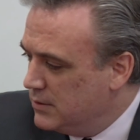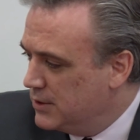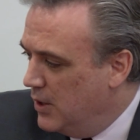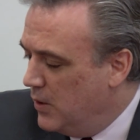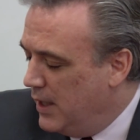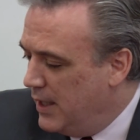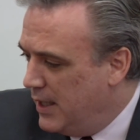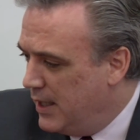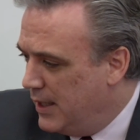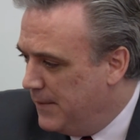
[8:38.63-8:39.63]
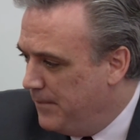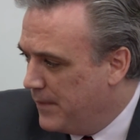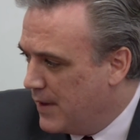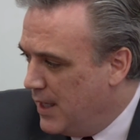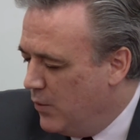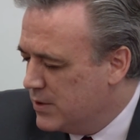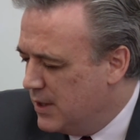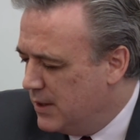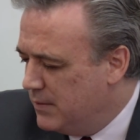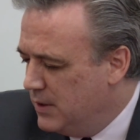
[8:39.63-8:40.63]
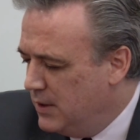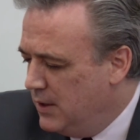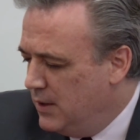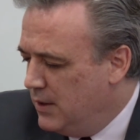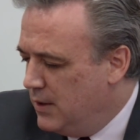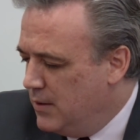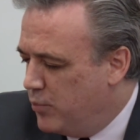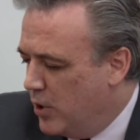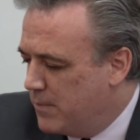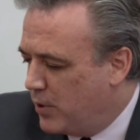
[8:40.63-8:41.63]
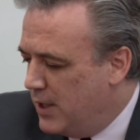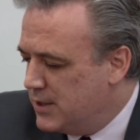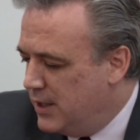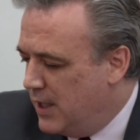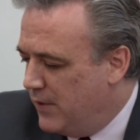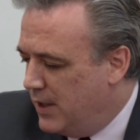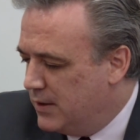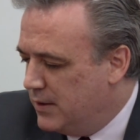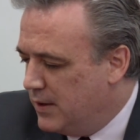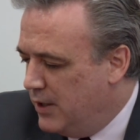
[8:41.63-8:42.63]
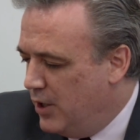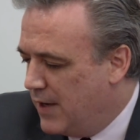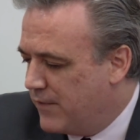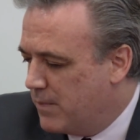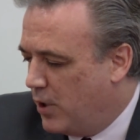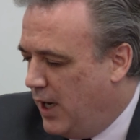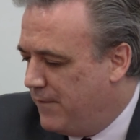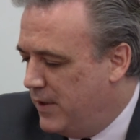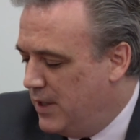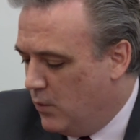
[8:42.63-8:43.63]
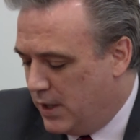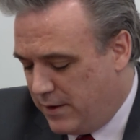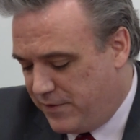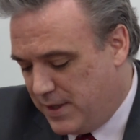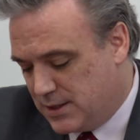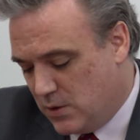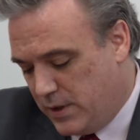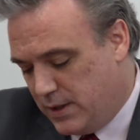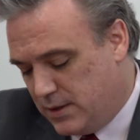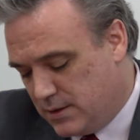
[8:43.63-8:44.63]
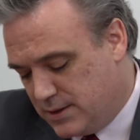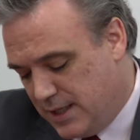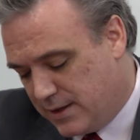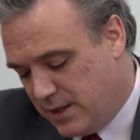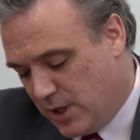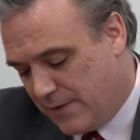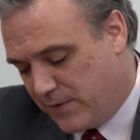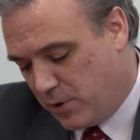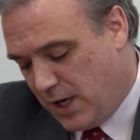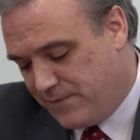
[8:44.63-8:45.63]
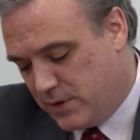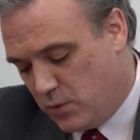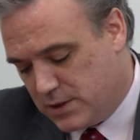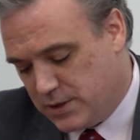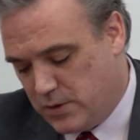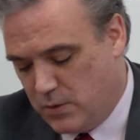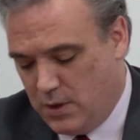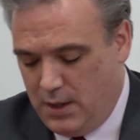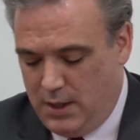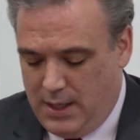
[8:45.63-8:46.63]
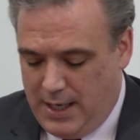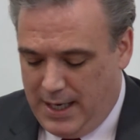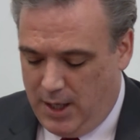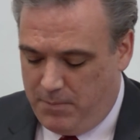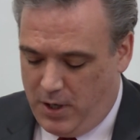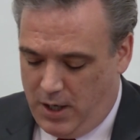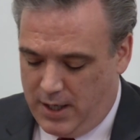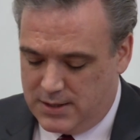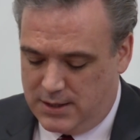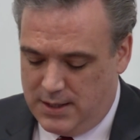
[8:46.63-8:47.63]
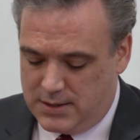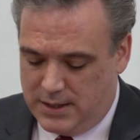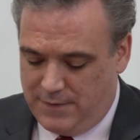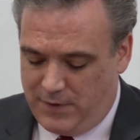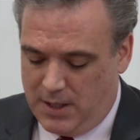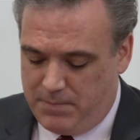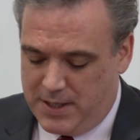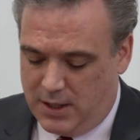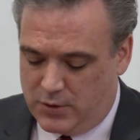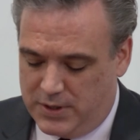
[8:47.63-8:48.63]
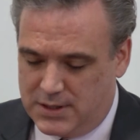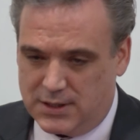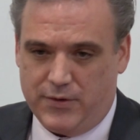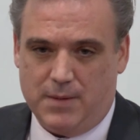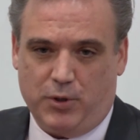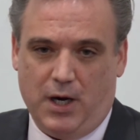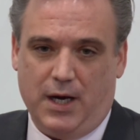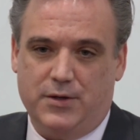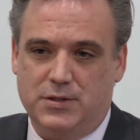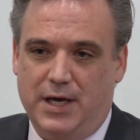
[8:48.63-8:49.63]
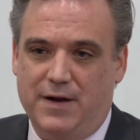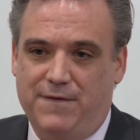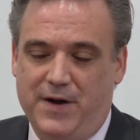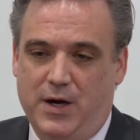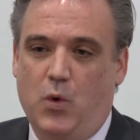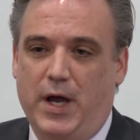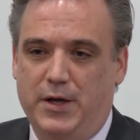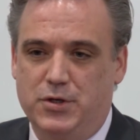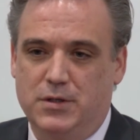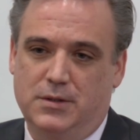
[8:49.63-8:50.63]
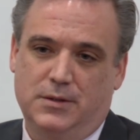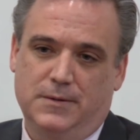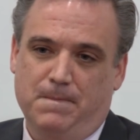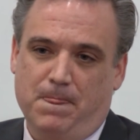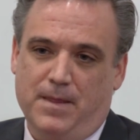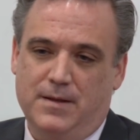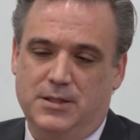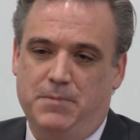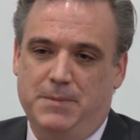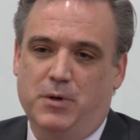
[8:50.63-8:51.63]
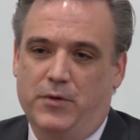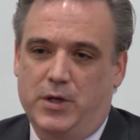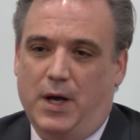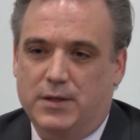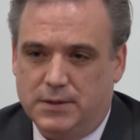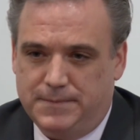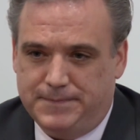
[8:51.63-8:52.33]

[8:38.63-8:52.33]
So I had, um, I was a, board president of a, a not-for-profit, and one of the things that we did at the not-for-profit was to help artisans in developing countries sell their products at a fair wage to people in the U.S.